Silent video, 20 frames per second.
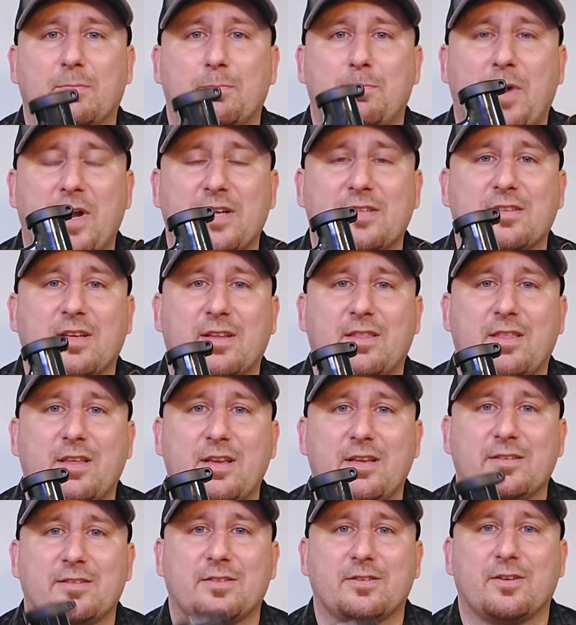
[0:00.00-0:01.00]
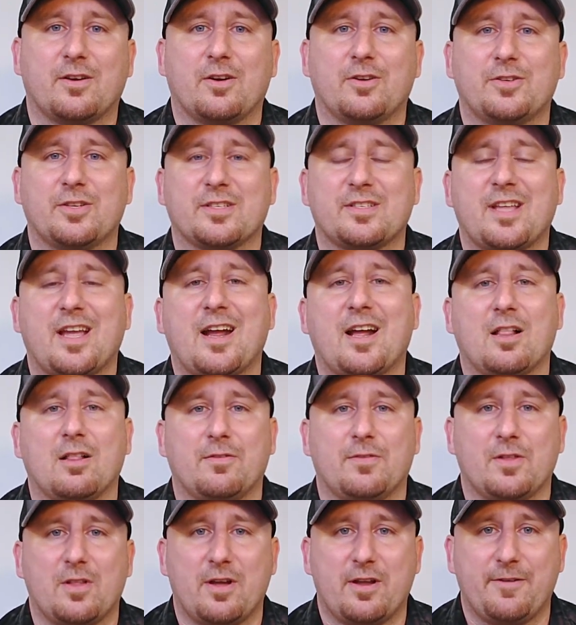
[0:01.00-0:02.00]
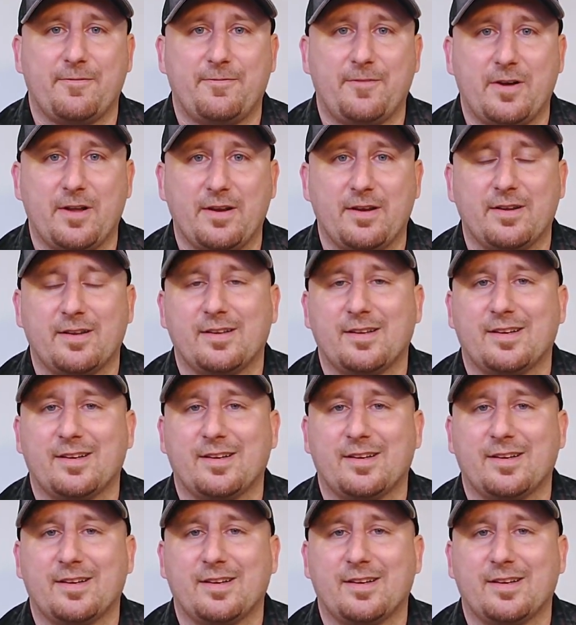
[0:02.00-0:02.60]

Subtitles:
Bikes like these are just a hell of a lot of fun.